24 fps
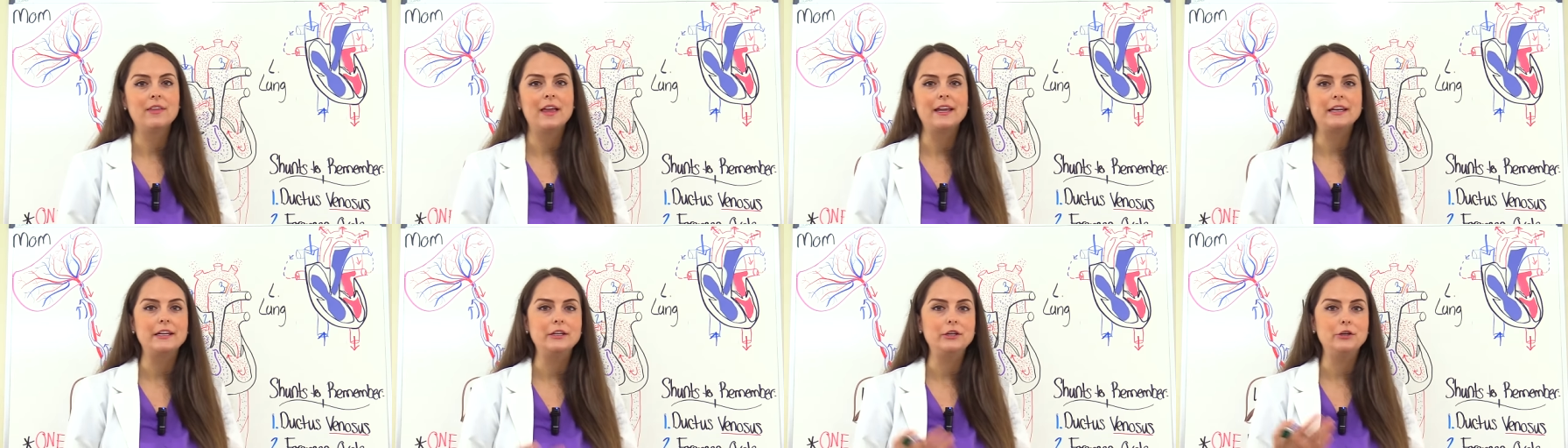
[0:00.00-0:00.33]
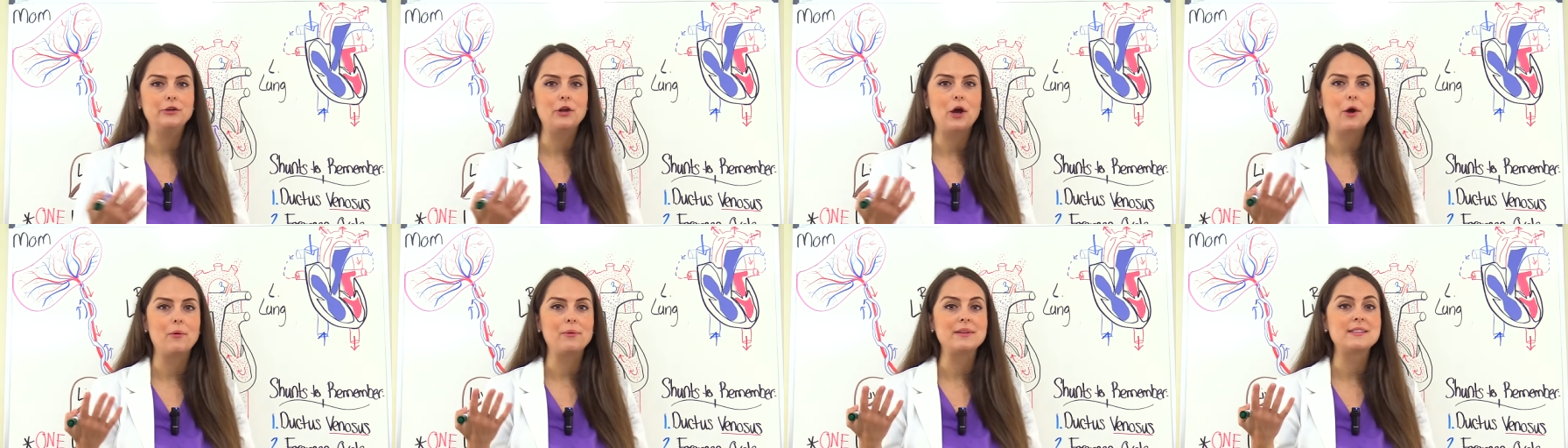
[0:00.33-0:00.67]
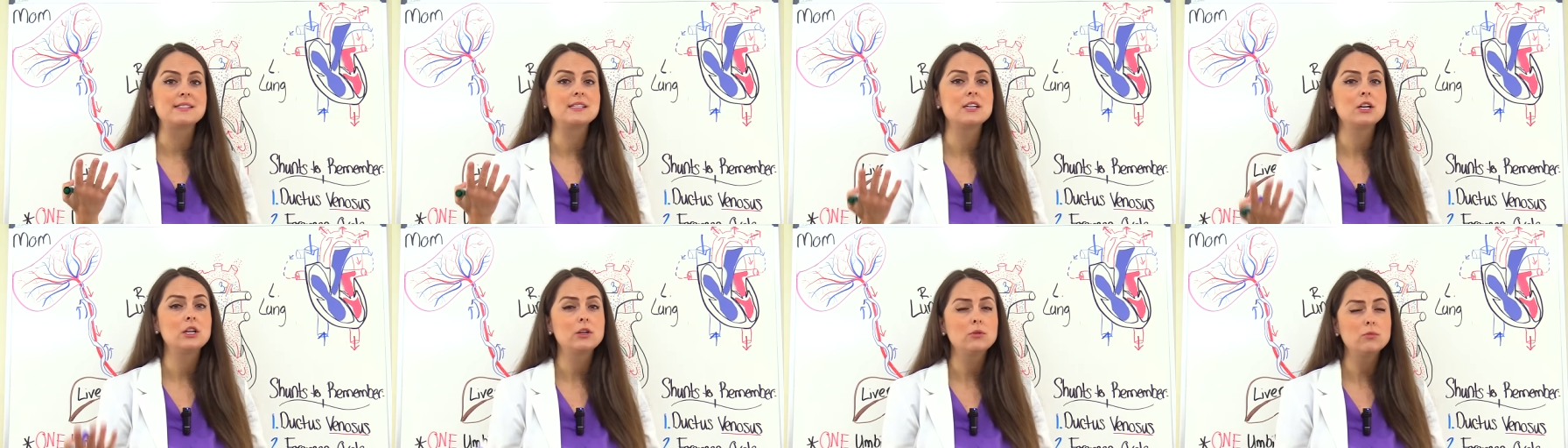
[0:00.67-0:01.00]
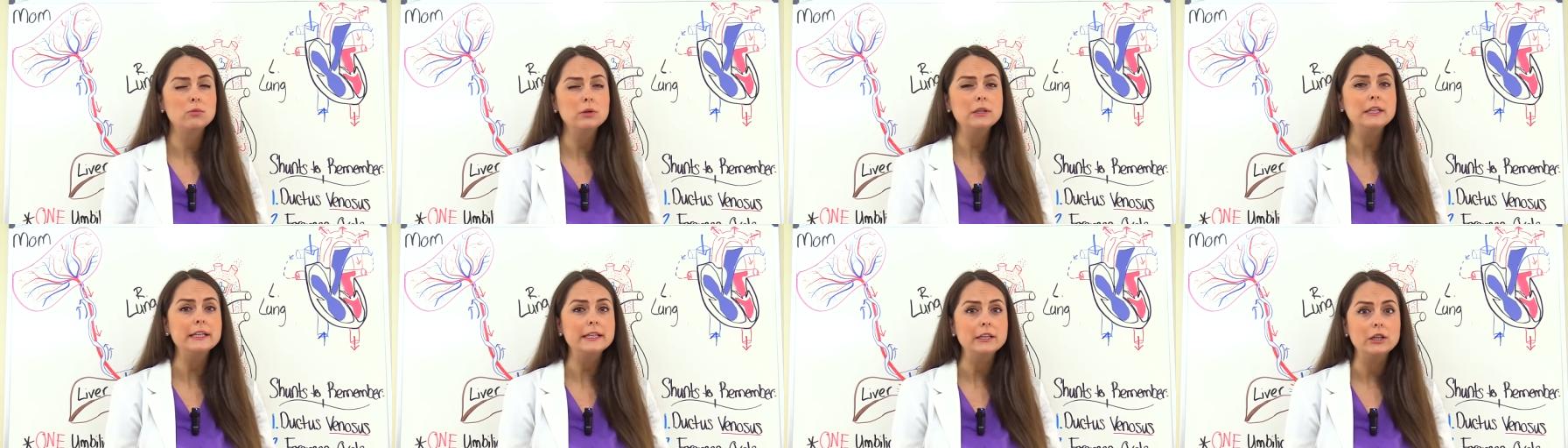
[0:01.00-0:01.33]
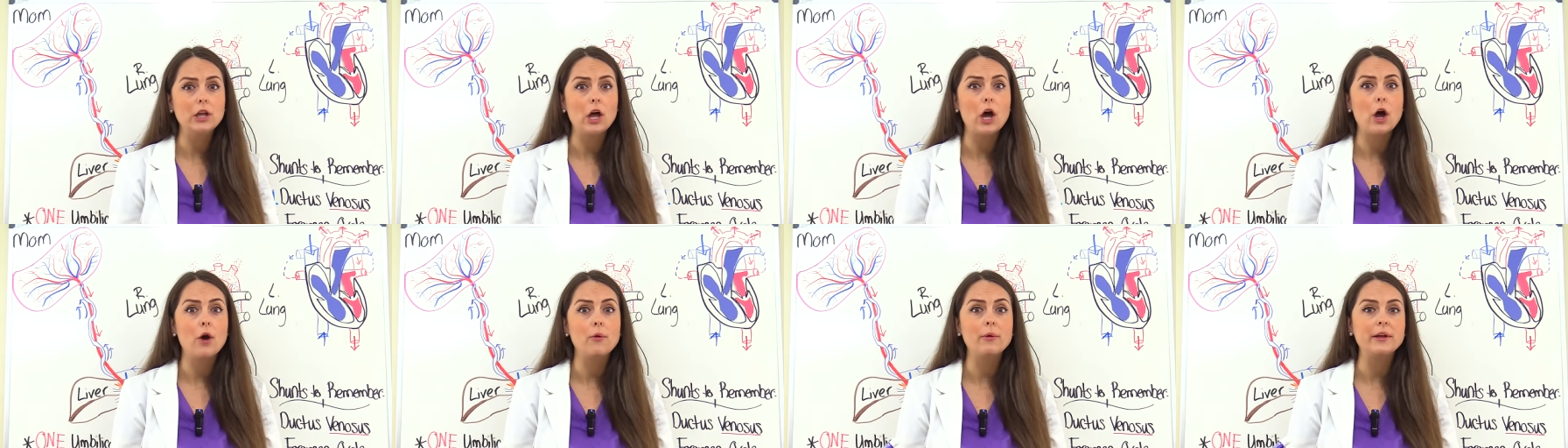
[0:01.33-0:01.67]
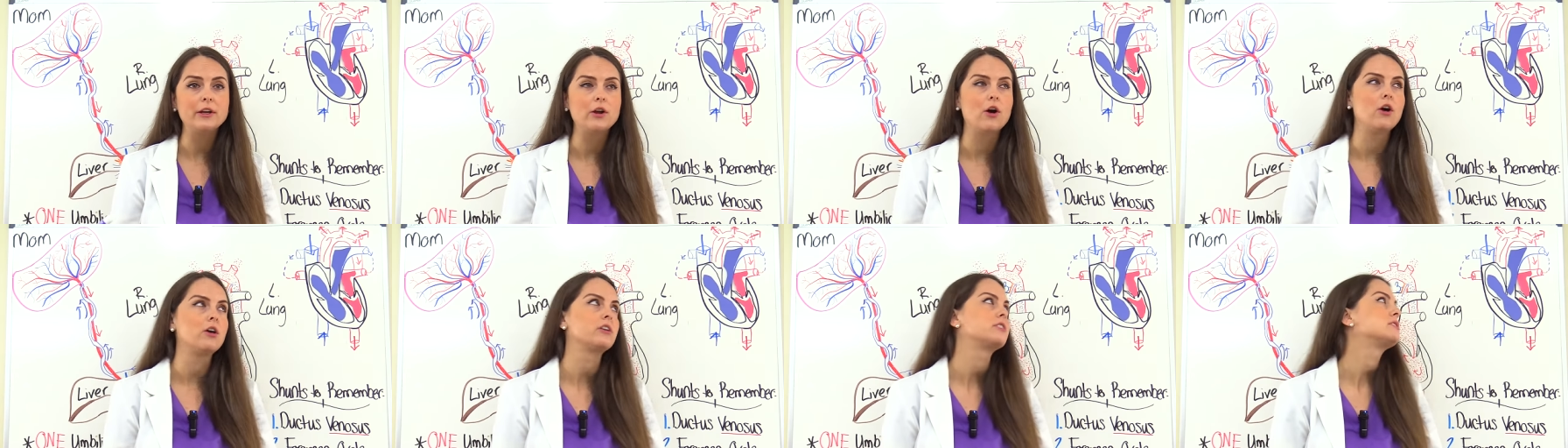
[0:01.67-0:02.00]
letting you know it's really low
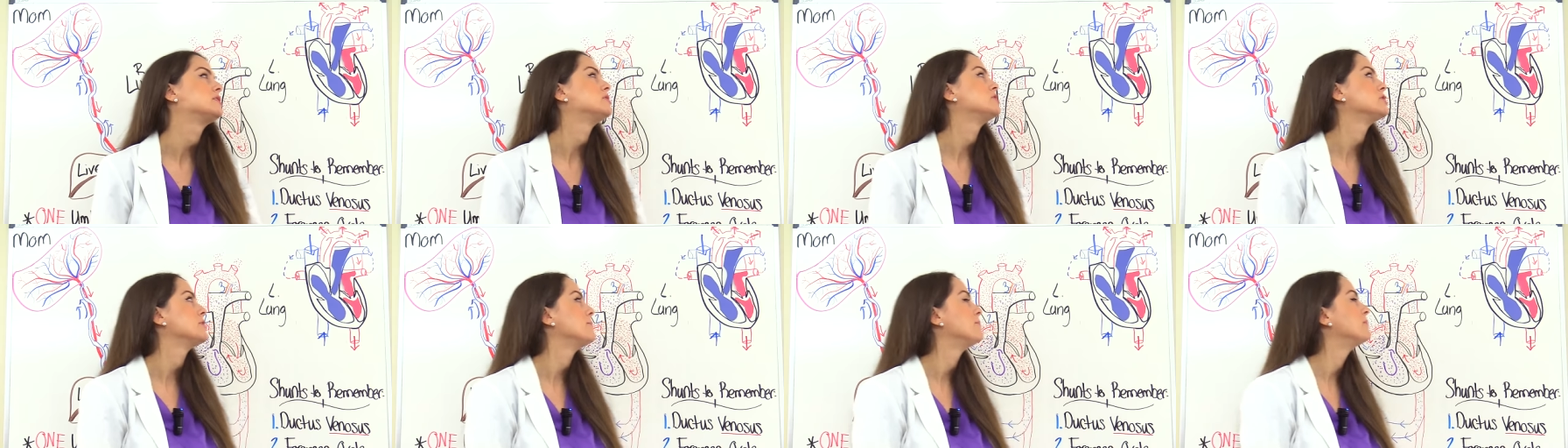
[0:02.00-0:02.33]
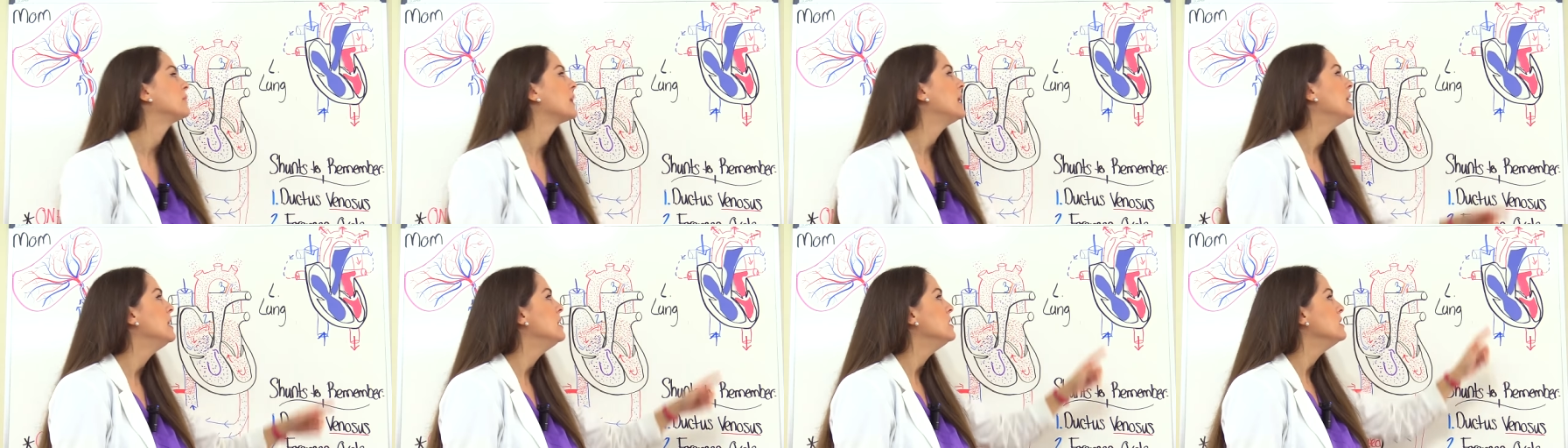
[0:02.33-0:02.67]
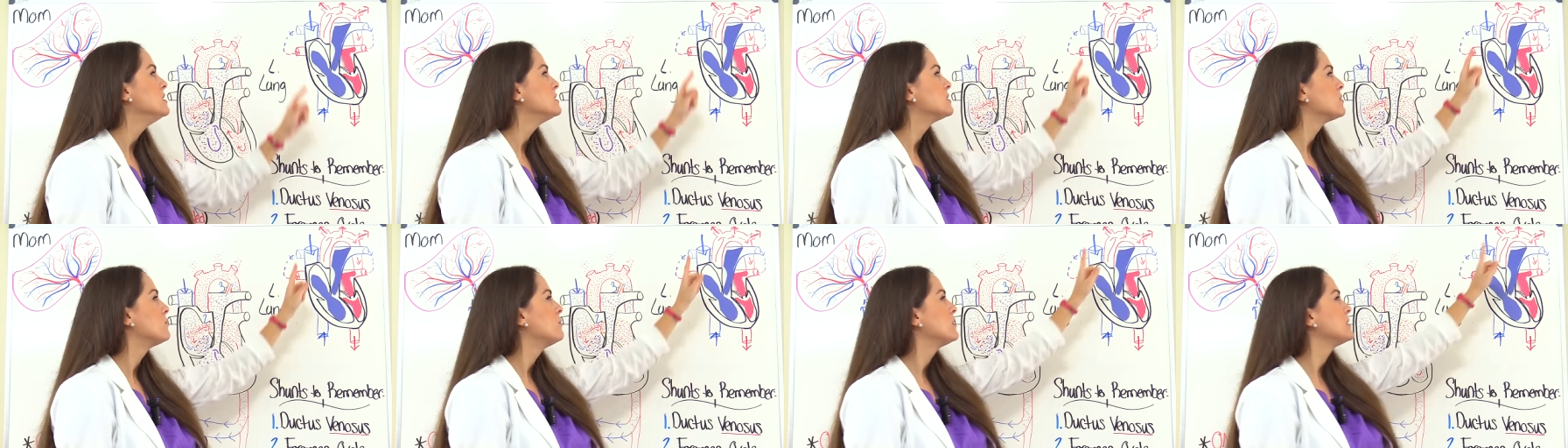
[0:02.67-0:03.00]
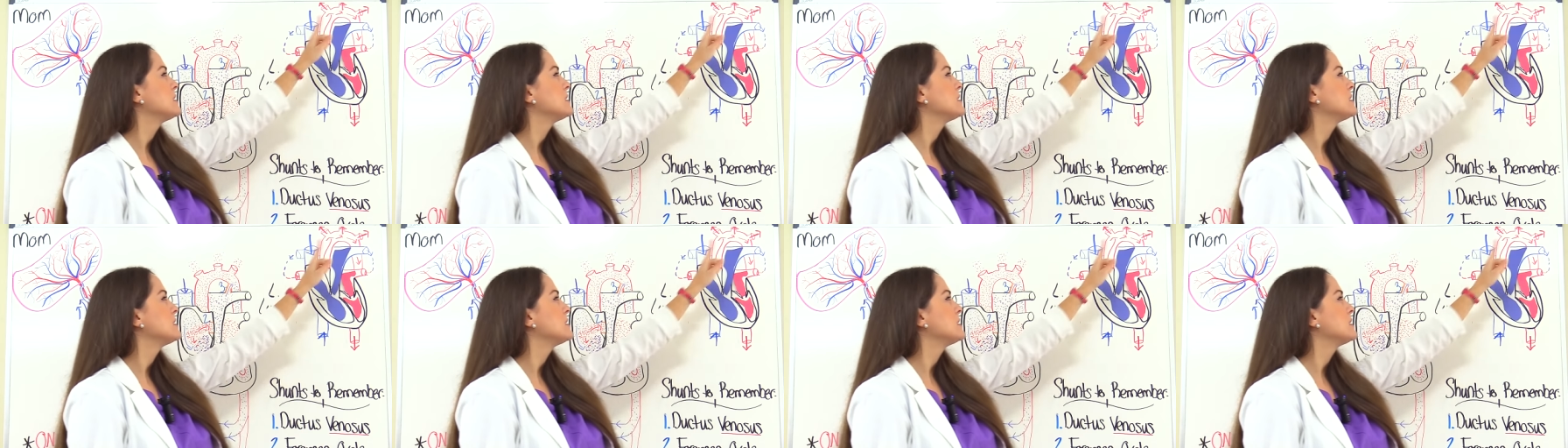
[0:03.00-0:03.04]
in oxygen. So